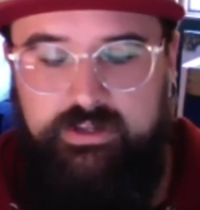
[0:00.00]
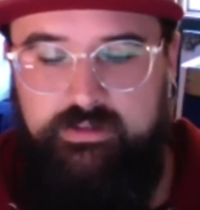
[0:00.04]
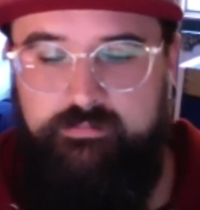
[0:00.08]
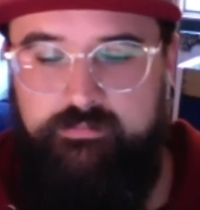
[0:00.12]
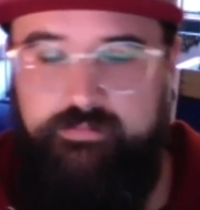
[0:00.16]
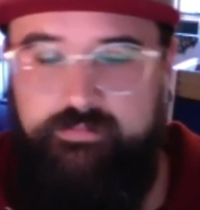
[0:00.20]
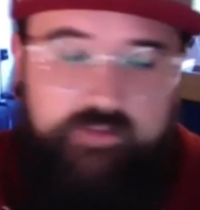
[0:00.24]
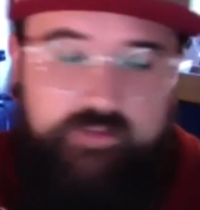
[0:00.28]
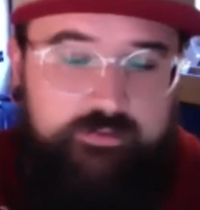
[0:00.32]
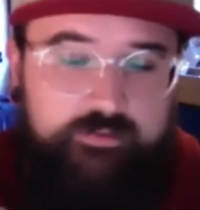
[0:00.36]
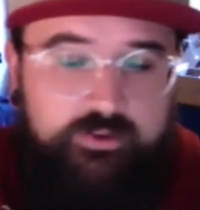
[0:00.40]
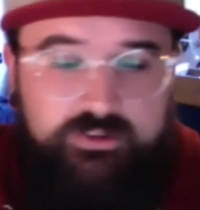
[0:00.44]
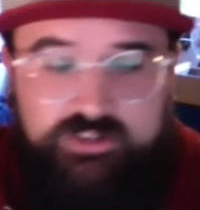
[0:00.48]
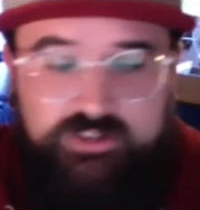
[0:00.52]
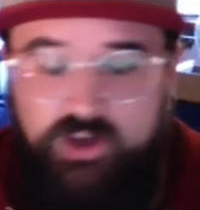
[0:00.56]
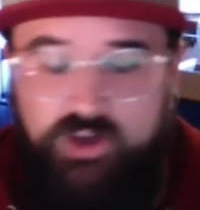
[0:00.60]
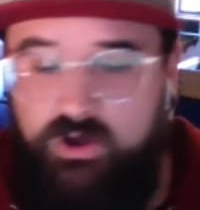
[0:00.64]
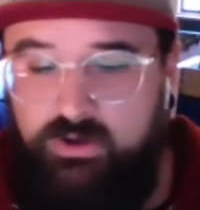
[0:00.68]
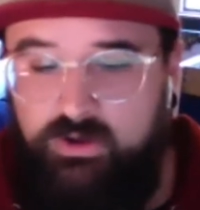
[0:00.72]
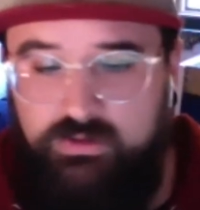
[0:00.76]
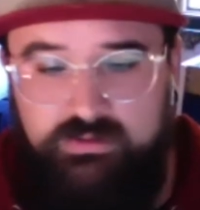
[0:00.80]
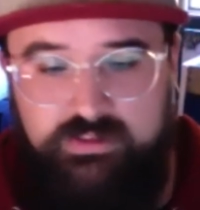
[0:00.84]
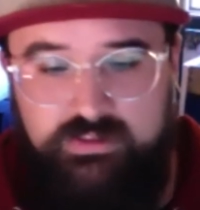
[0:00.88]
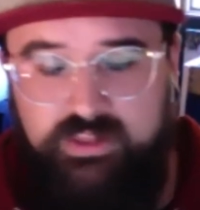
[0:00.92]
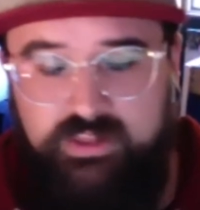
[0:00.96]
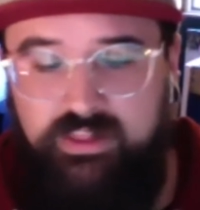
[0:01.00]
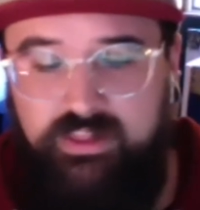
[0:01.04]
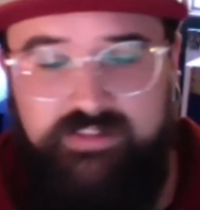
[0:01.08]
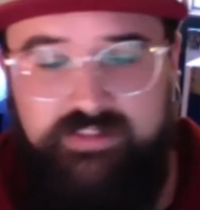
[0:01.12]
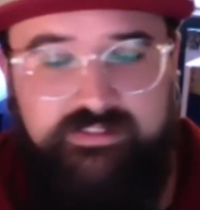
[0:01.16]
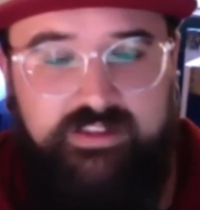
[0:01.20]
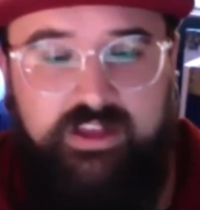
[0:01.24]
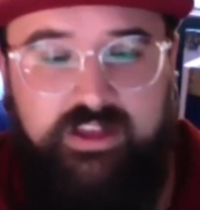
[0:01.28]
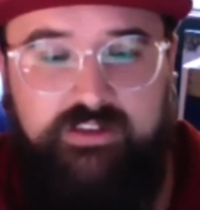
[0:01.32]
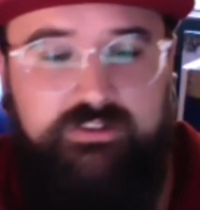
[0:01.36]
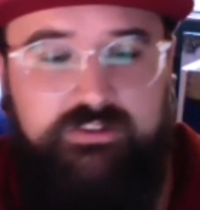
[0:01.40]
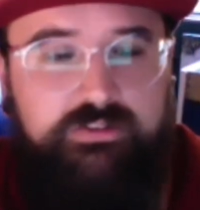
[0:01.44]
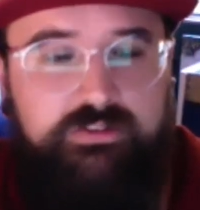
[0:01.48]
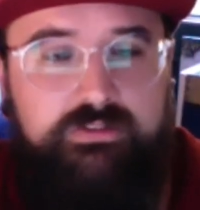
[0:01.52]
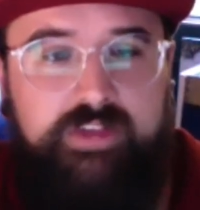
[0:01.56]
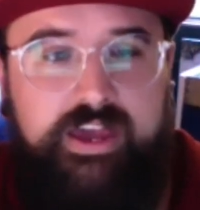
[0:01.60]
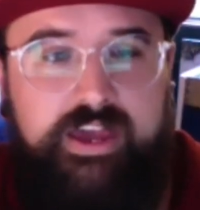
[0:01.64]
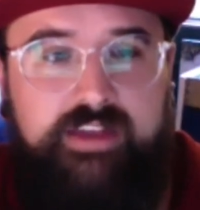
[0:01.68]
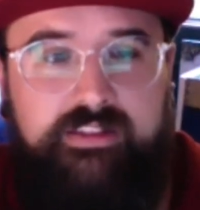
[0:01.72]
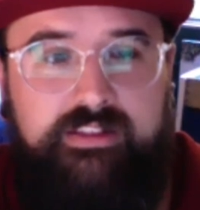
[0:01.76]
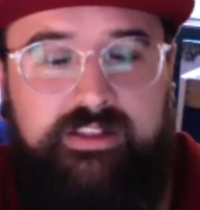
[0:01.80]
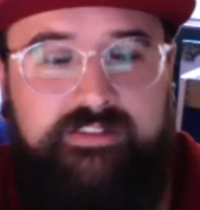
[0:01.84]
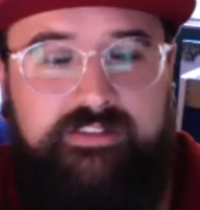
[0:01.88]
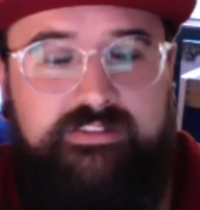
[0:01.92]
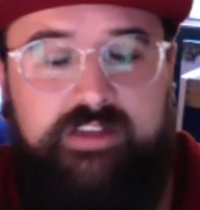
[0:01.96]
If you don't, then let's not do that.
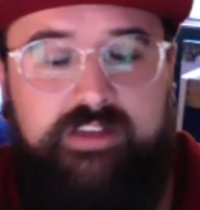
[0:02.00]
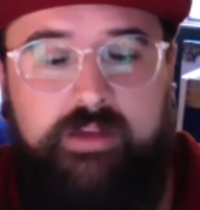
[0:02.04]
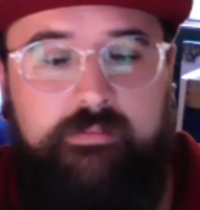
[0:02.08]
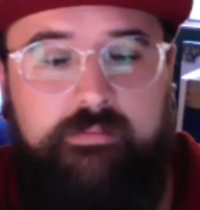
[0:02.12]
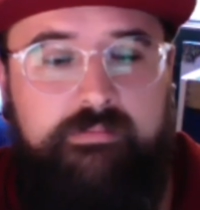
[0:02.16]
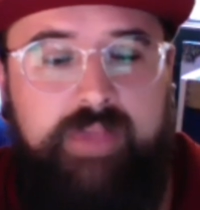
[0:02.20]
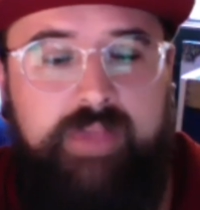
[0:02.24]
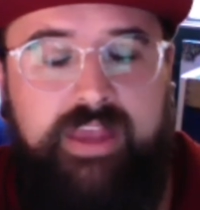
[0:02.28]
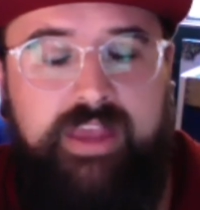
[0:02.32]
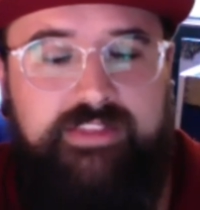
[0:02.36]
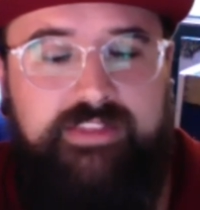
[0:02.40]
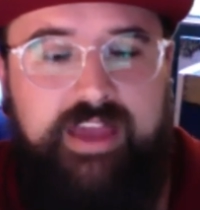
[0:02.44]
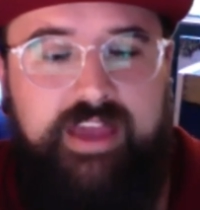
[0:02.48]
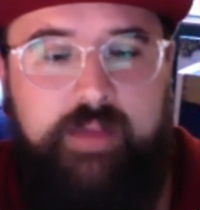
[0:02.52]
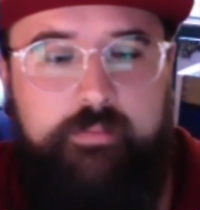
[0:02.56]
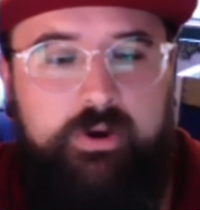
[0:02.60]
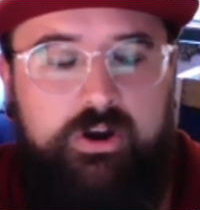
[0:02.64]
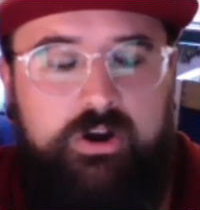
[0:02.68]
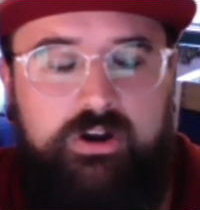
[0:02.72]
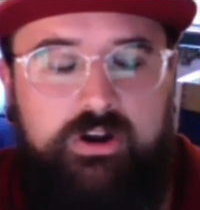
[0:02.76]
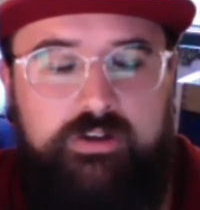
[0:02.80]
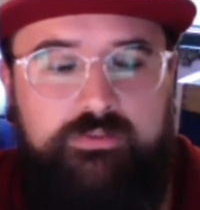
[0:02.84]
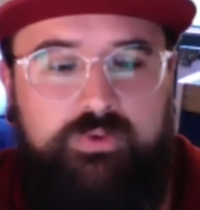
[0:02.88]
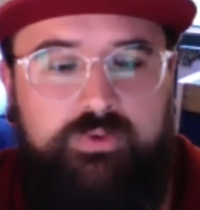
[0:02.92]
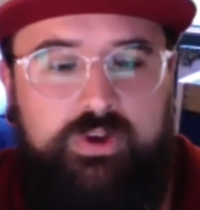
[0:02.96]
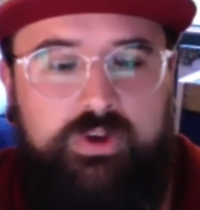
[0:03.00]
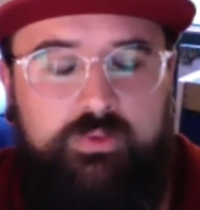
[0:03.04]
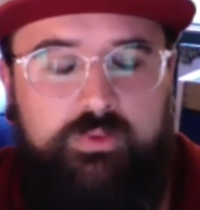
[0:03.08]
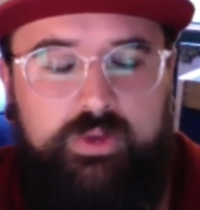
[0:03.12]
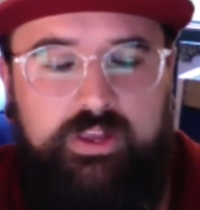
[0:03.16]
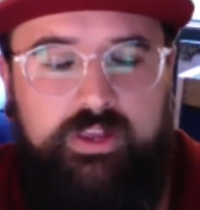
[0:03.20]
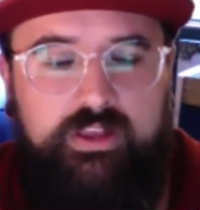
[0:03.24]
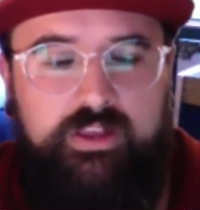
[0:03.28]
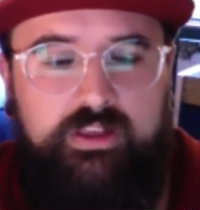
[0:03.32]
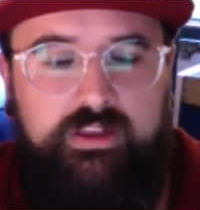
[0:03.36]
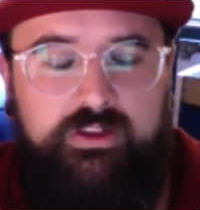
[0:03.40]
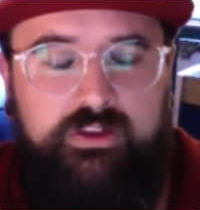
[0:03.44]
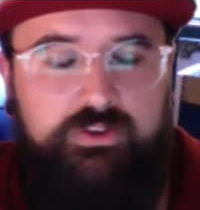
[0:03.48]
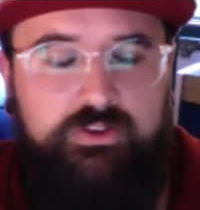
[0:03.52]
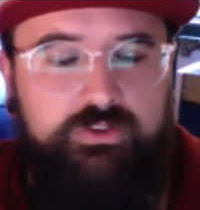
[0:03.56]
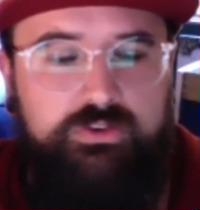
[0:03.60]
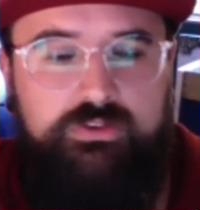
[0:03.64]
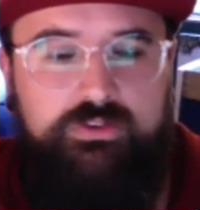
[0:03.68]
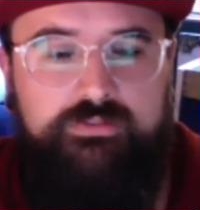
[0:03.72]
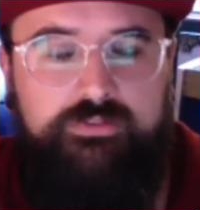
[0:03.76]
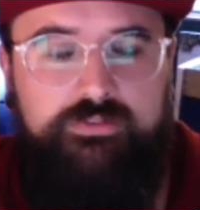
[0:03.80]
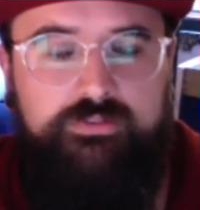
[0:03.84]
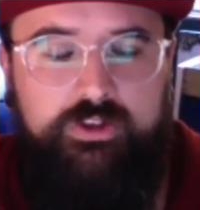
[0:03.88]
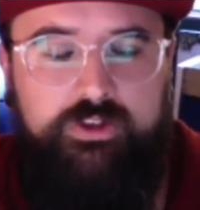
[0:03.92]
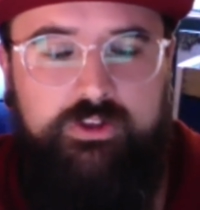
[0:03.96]
Let's not make that part of what we
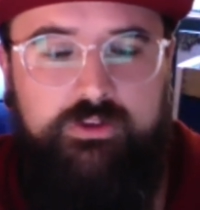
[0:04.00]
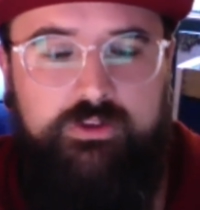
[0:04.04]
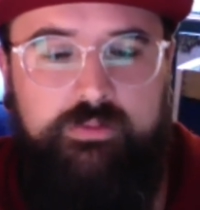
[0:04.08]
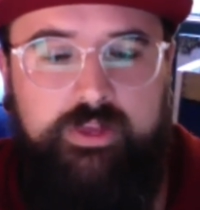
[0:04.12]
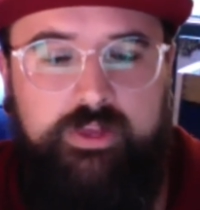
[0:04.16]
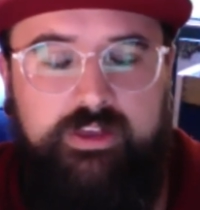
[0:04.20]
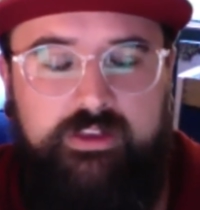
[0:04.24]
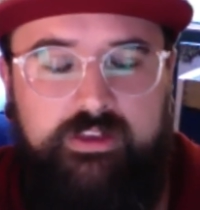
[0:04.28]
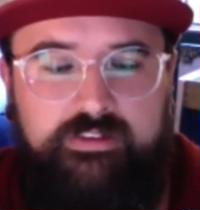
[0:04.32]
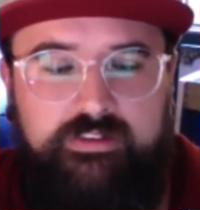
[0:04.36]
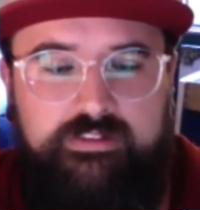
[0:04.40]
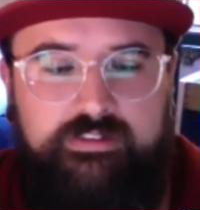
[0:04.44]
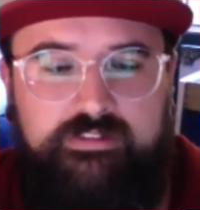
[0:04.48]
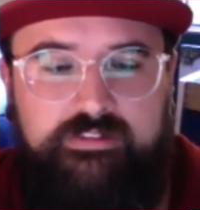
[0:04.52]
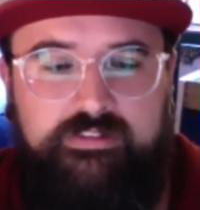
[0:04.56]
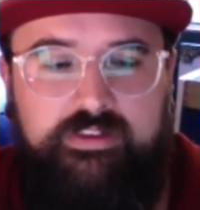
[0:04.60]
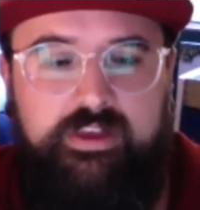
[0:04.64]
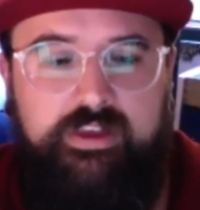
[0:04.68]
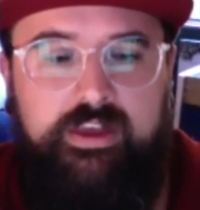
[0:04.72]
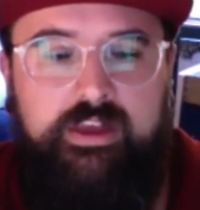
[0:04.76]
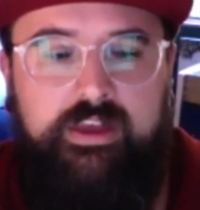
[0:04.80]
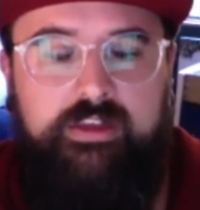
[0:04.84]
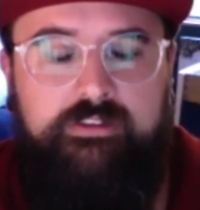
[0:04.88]
include for you, because it's,